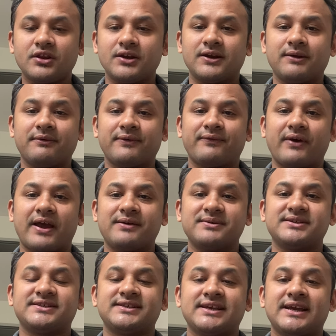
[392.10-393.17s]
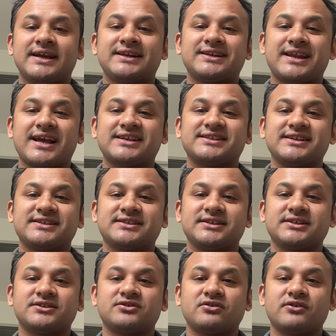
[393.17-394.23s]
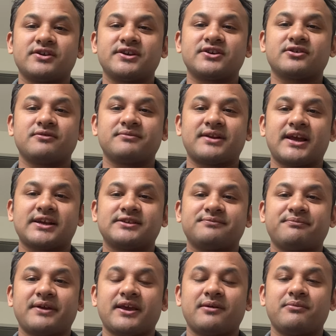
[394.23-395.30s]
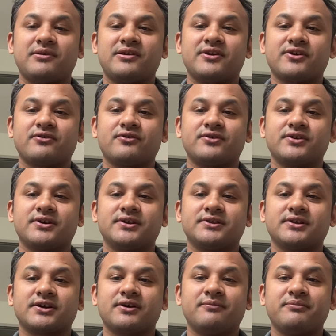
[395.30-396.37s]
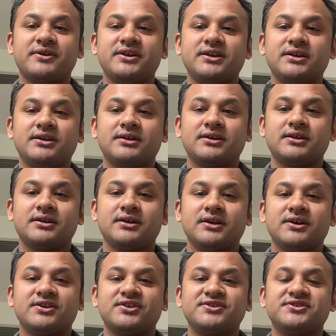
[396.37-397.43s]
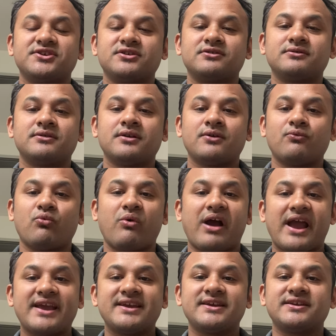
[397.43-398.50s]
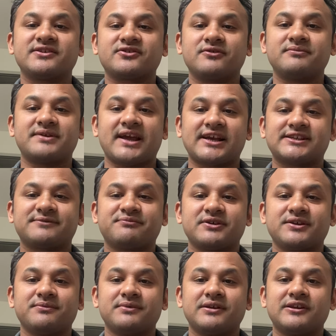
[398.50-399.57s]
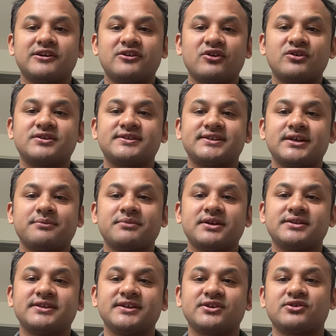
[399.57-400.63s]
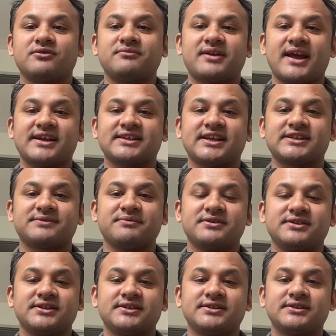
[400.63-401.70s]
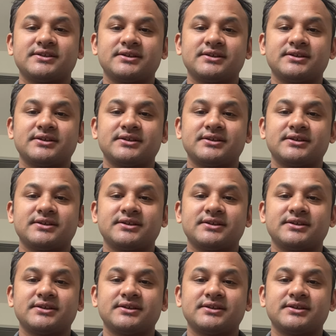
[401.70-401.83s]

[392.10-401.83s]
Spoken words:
Number five is tax assets or income tax payable recorded in the company. Reason why income tax payable not same as the income tax expenses.